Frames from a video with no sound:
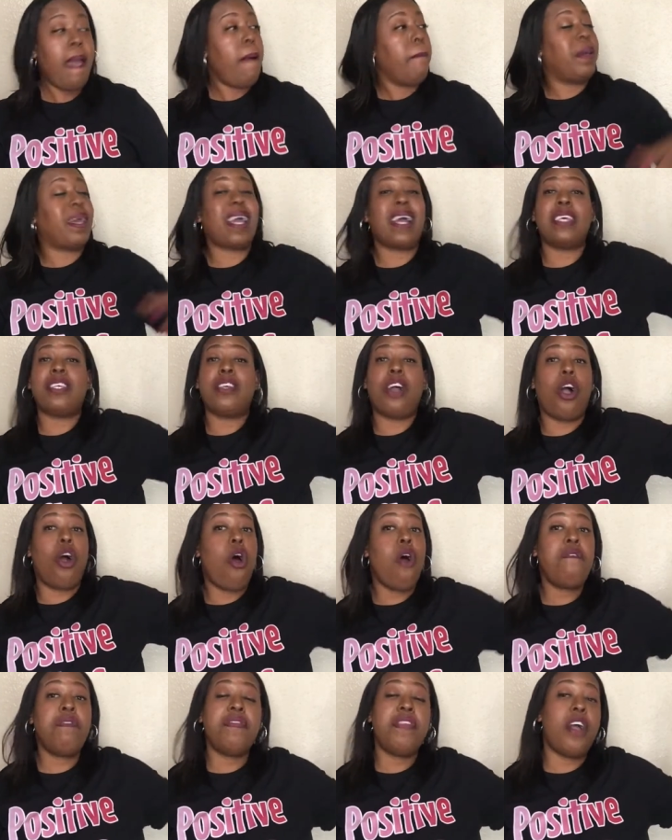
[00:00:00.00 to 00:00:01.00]
Because they're
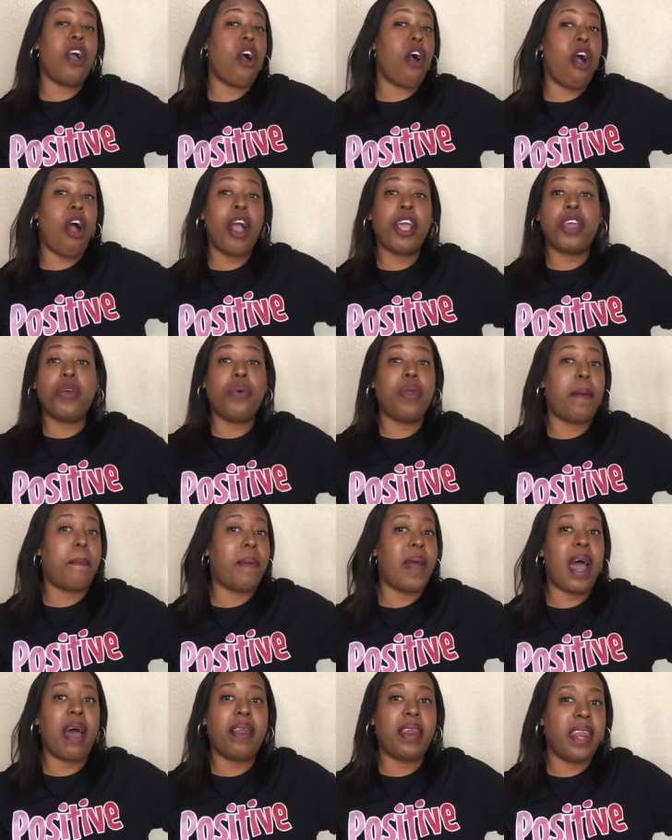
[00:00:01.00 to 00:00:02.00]
over there arguing
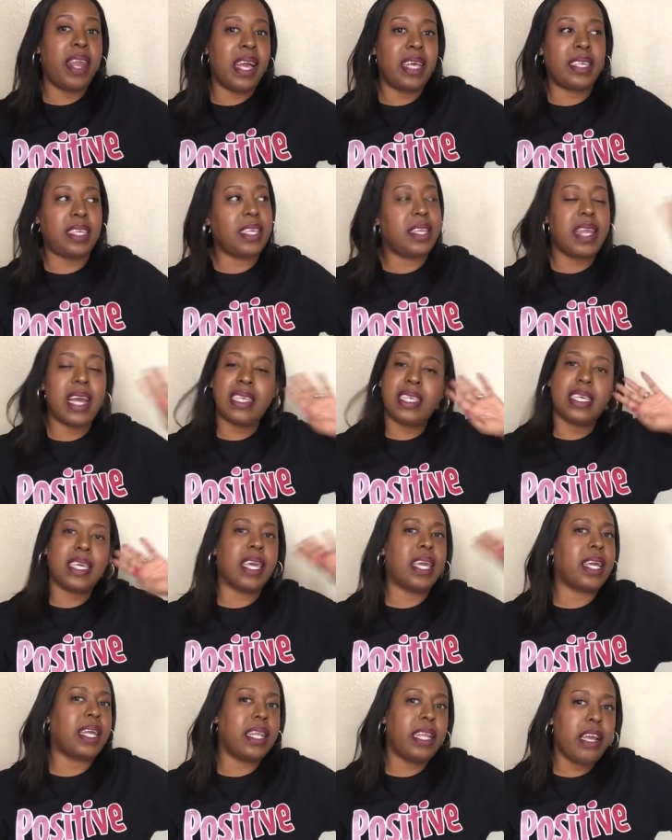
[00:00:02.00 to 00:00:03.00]
about Nessie. Nessie
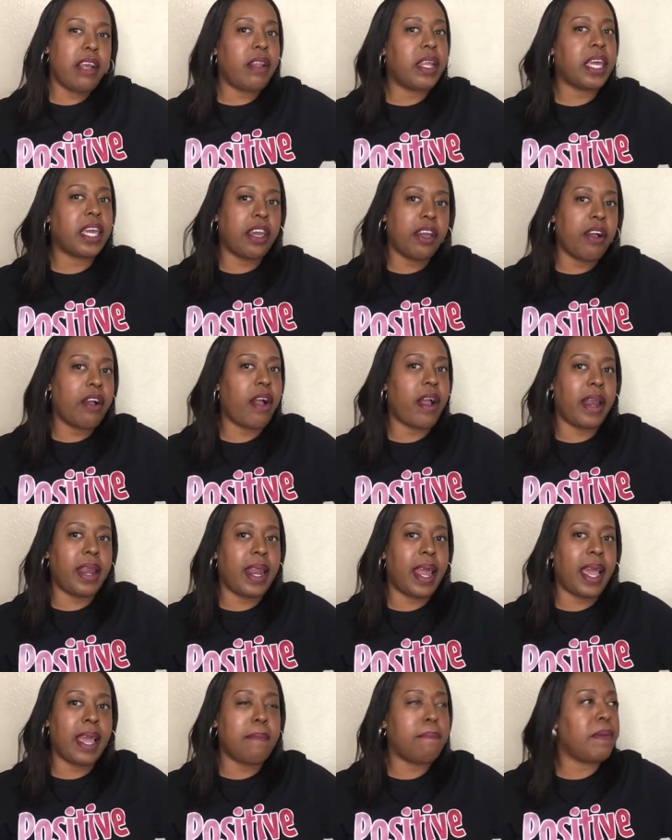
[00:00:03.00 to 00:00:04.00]
can clearly hear her
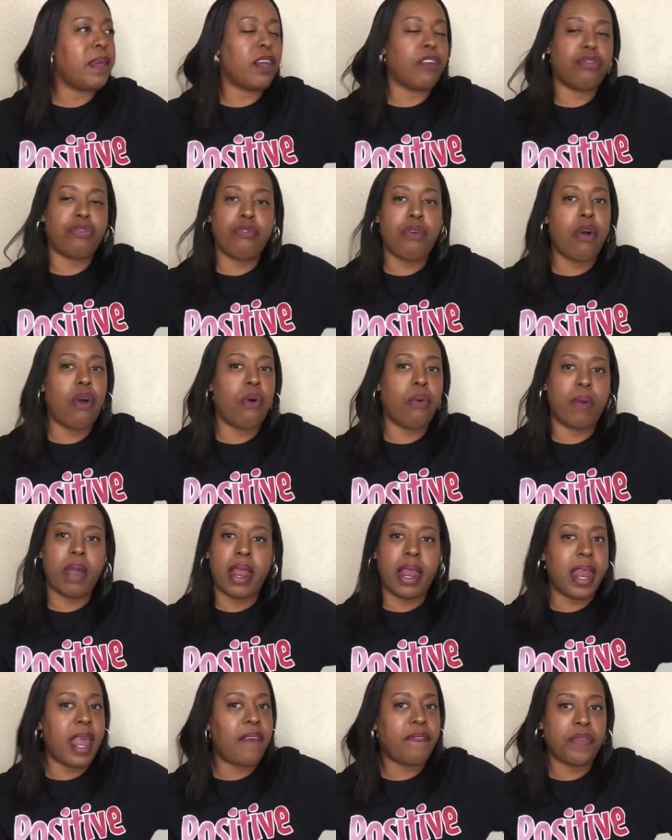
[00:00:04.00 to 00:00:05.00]
name being thrown
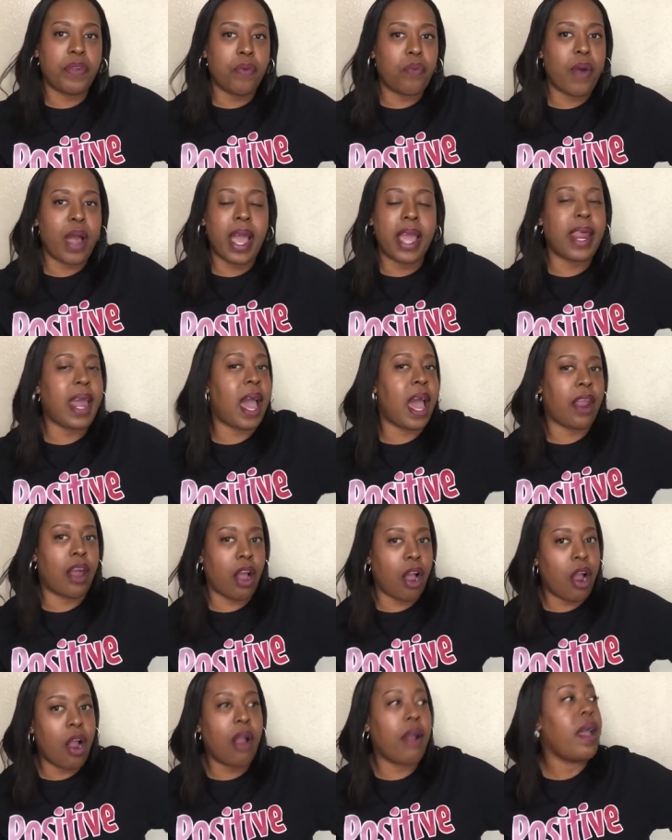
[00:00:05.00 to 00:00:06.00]
left and right out of
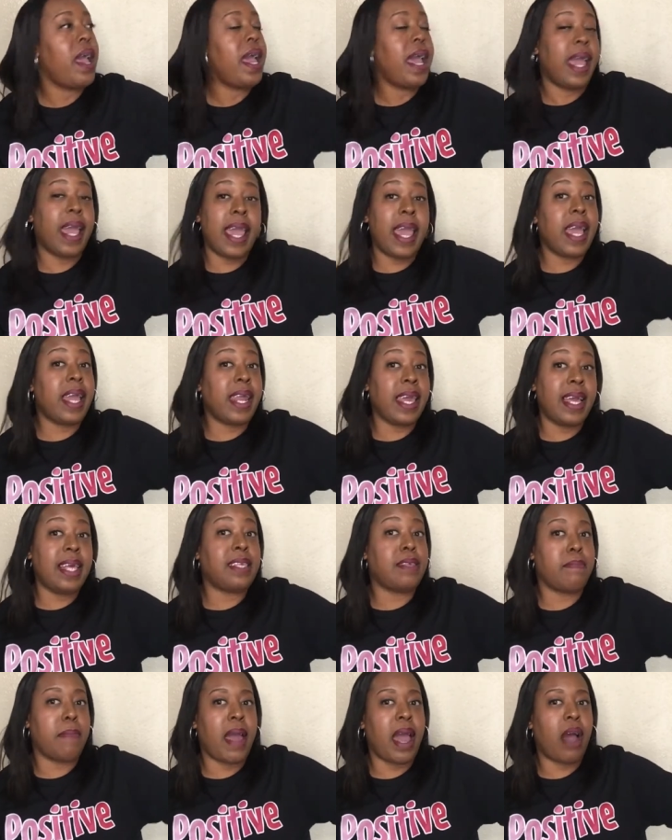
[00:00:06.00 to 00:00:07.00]
her and
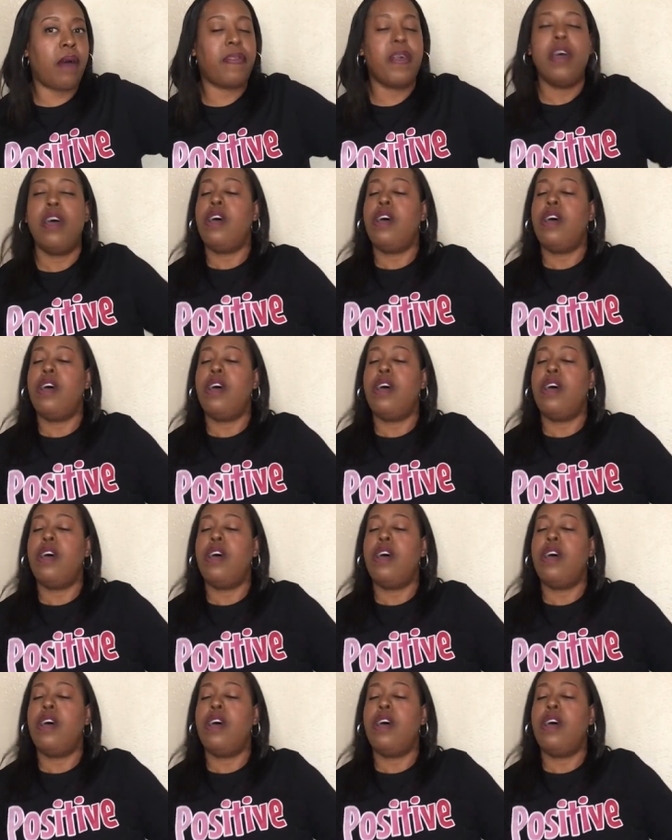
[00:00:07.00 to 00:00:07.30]
his mouth.